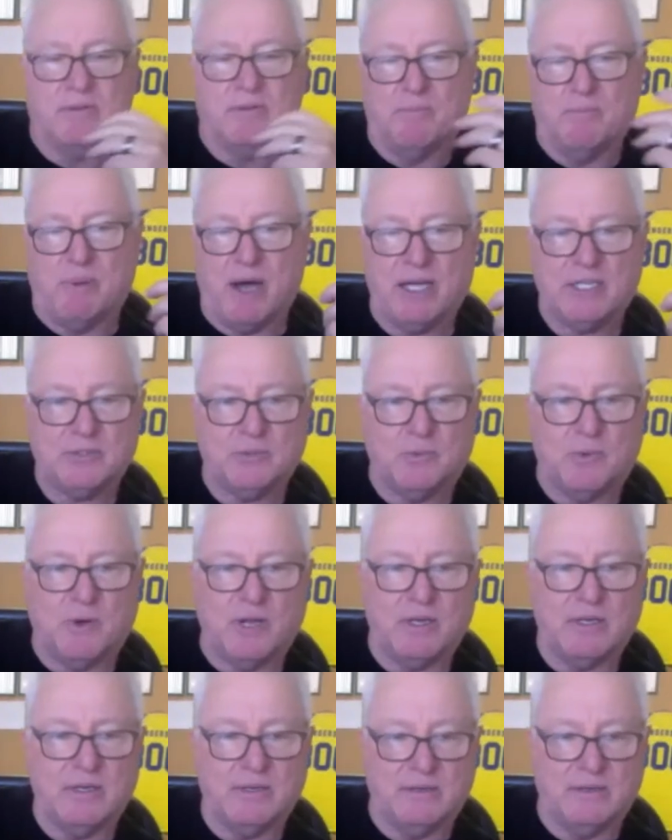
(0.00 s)

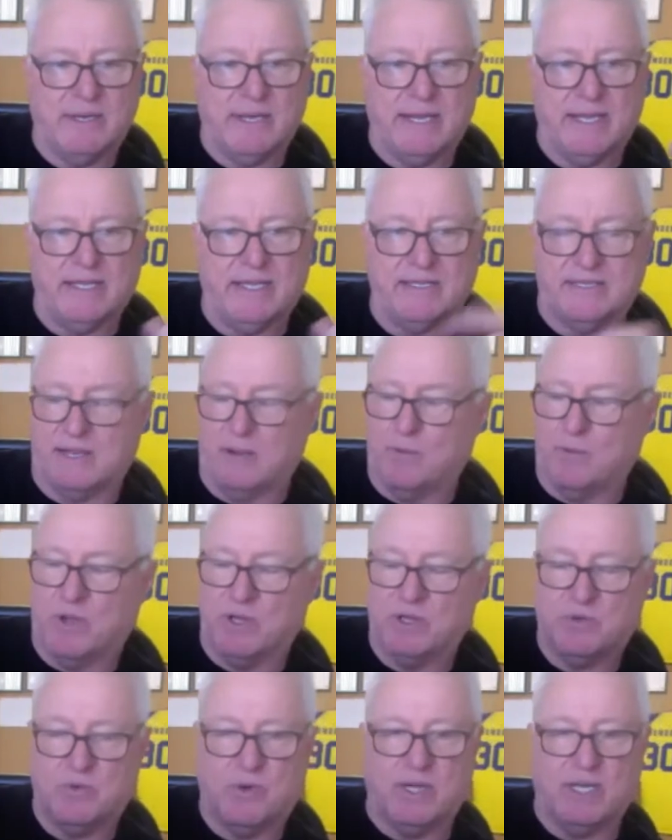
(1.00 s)
BoxOne is a
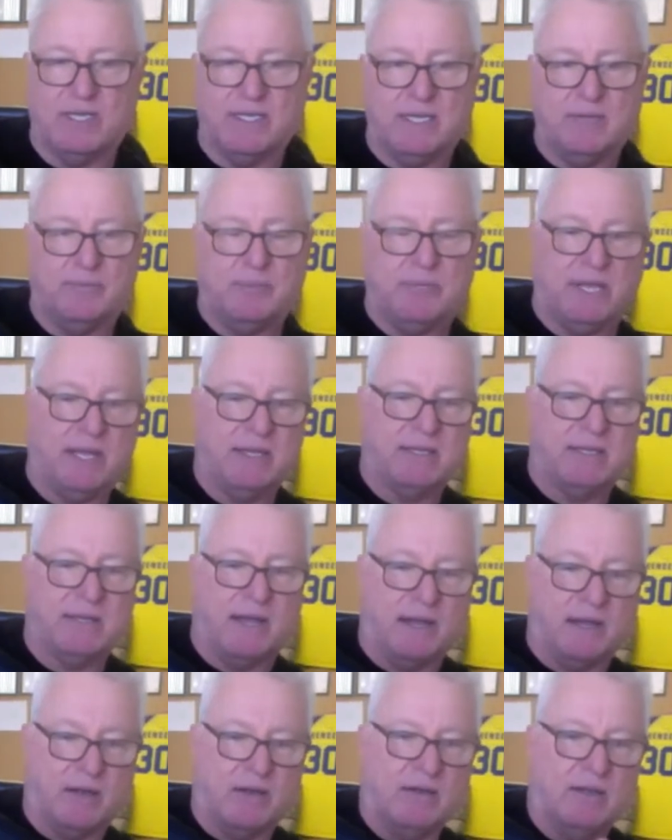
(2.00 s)
120 TPI
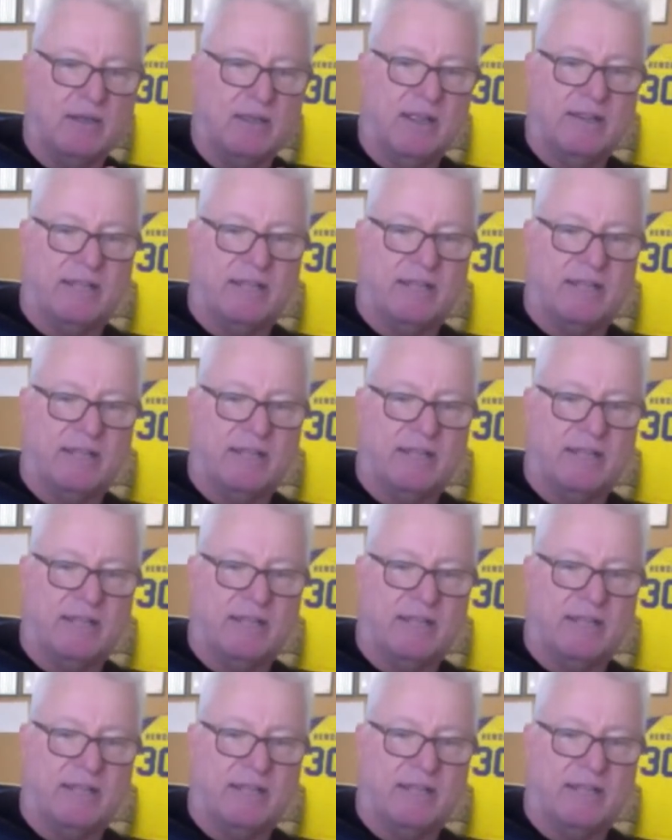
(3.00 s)
tire.